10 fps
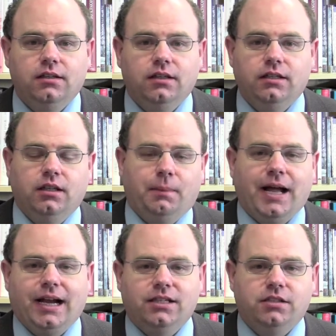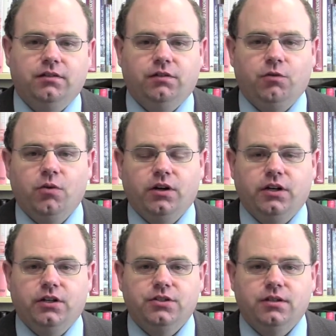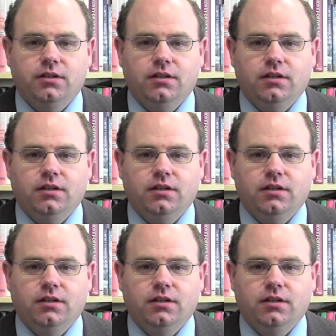into the pockets of the foreigners,